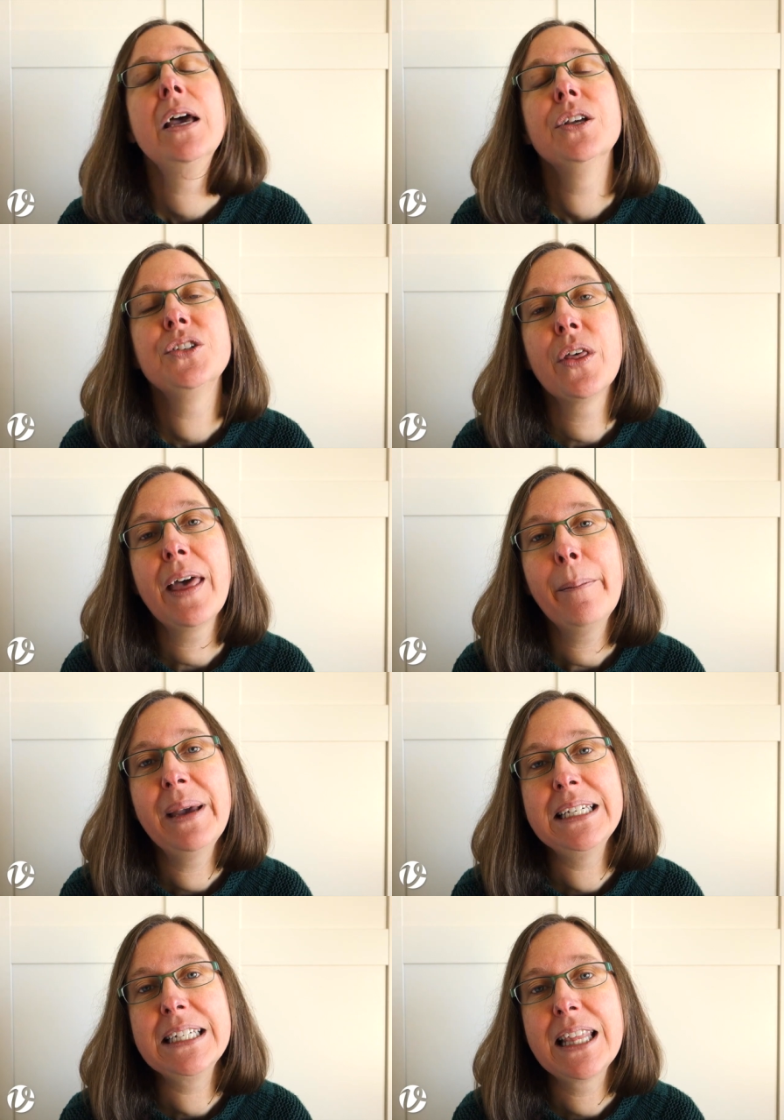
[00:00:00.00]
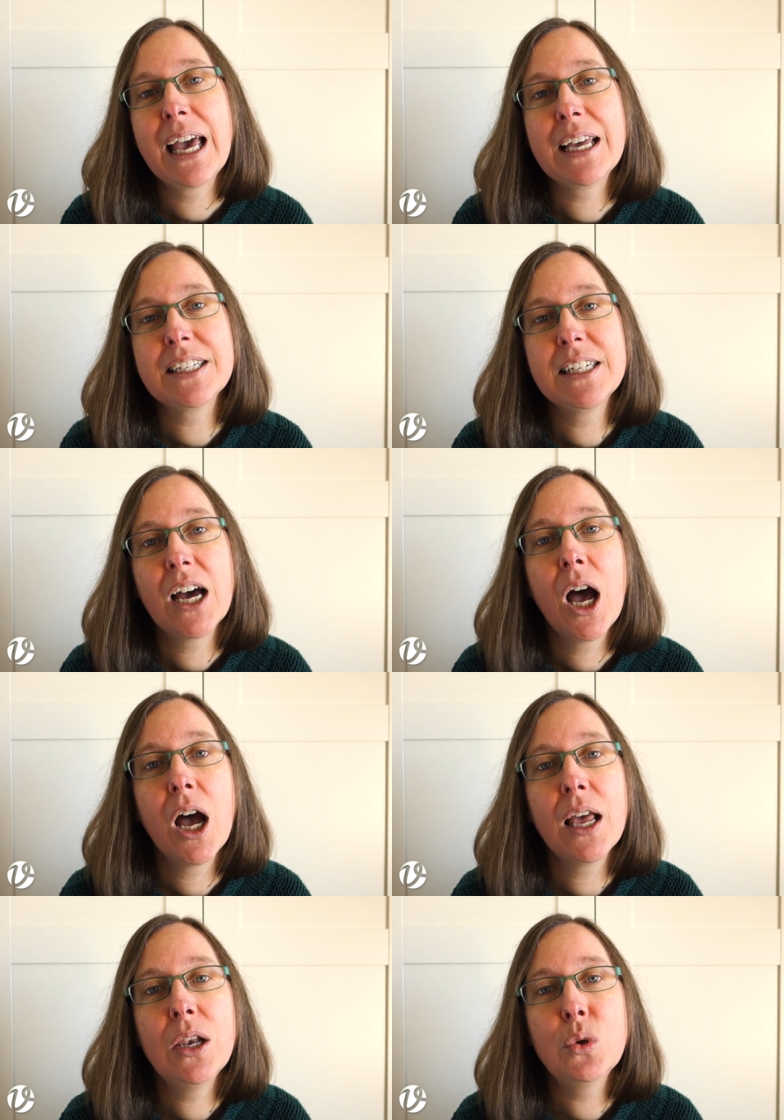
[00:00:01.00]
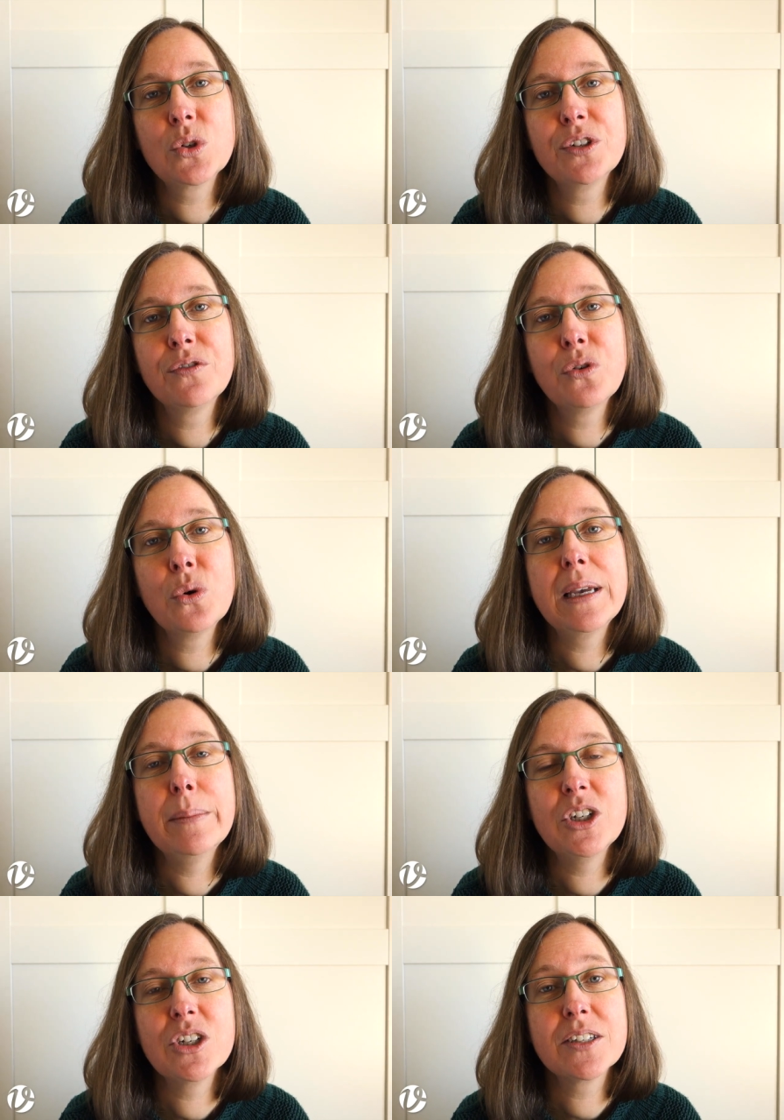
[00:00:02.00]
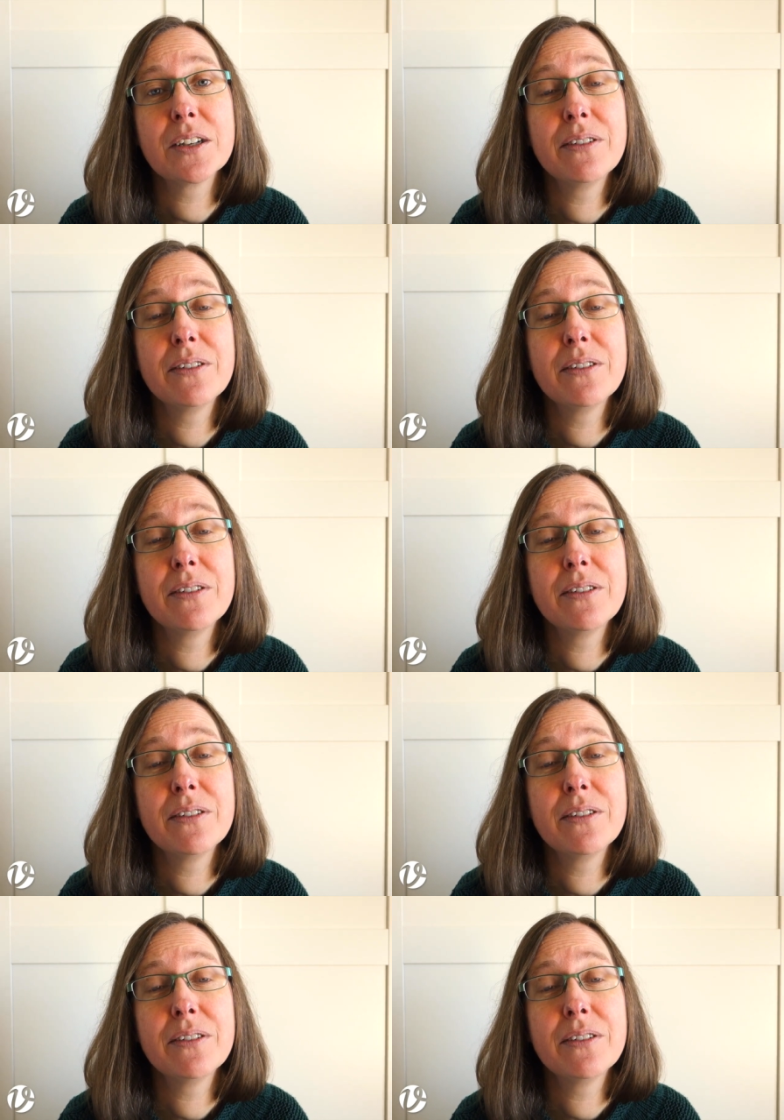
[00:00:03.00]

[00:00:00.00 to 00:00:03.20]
So that meant that I looked for images of